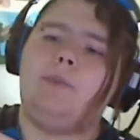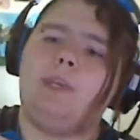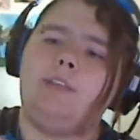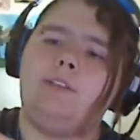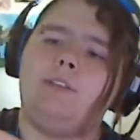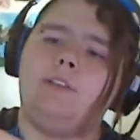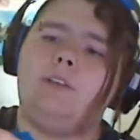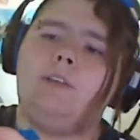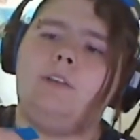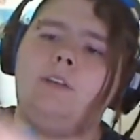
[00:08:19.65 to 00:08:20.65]
wings,
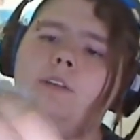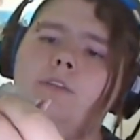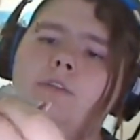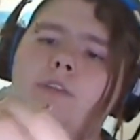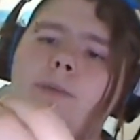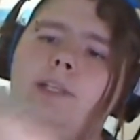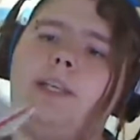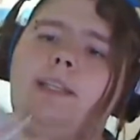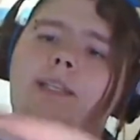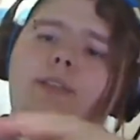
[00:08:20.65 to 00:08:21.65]
flip it
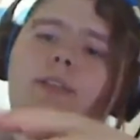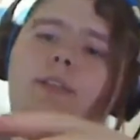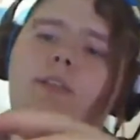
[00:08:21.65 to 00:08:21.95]
like this,